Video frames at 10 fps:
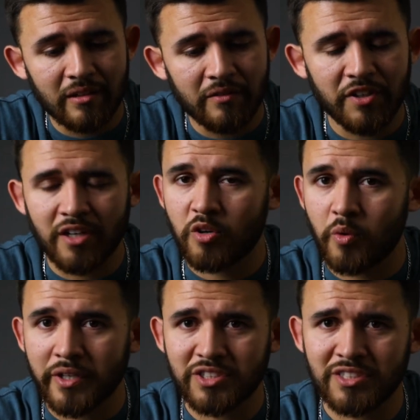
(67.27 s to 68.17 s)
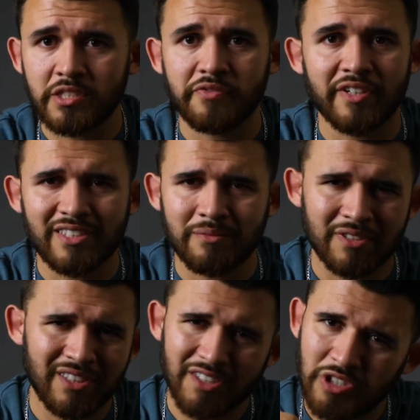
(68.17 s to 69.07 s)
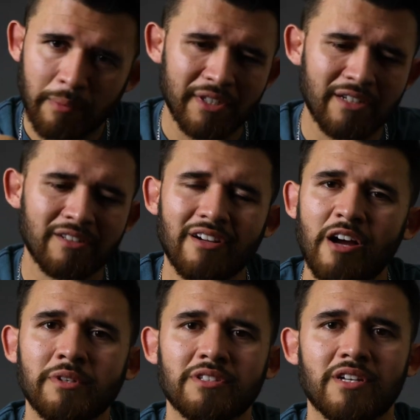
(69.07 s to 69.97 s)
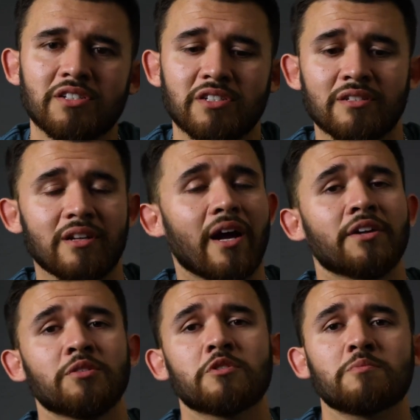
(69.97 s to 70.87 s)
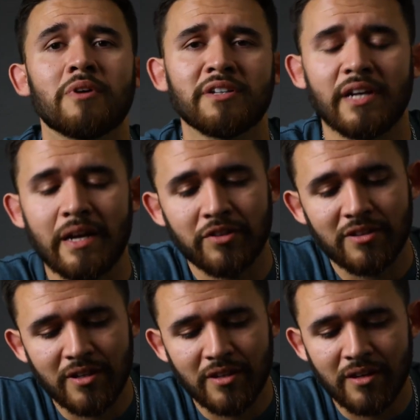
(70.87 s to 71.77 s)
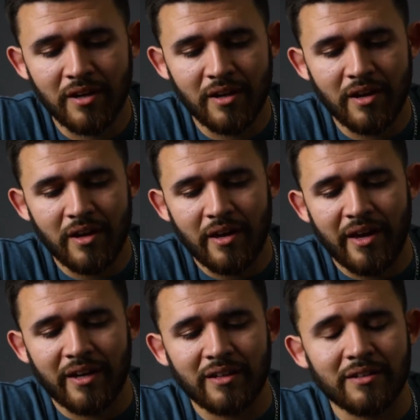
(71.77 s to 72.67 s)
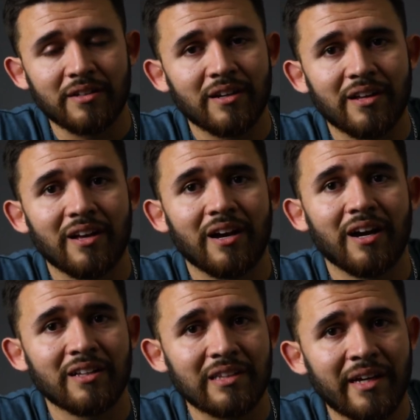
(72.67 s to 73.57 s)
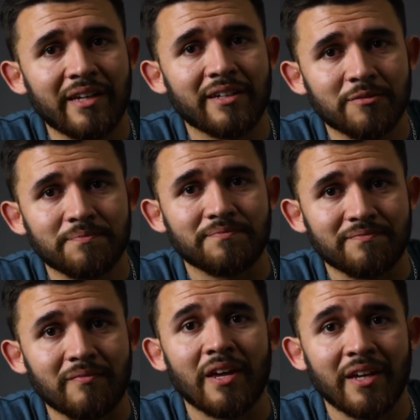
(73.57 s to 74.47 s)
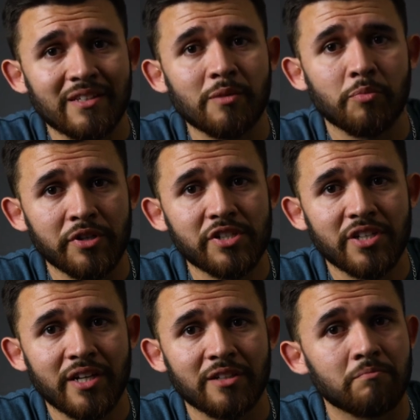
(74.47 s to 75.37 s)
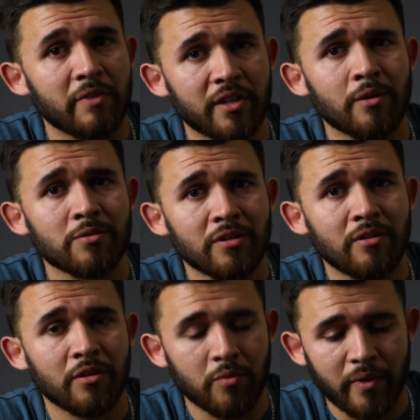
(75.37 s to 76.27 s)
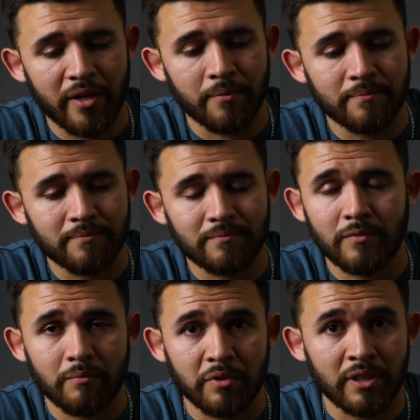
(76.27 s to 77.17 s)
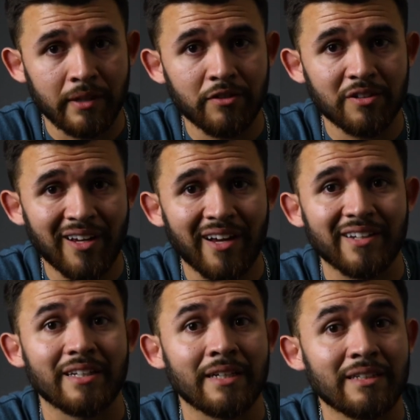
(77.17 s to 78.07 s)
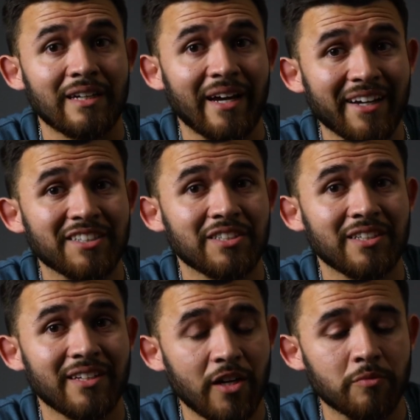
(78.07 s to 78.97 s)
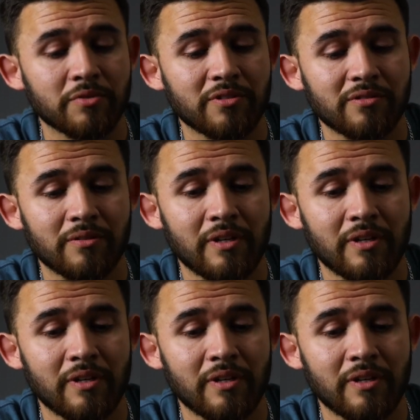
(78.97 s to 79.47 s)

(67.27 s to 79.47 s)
If you got questions, if you got something to say, drop it down in the comment section. I do respond to everything, and a like, it's appreciated. It goes a long way. Believe it or not, it actually helps.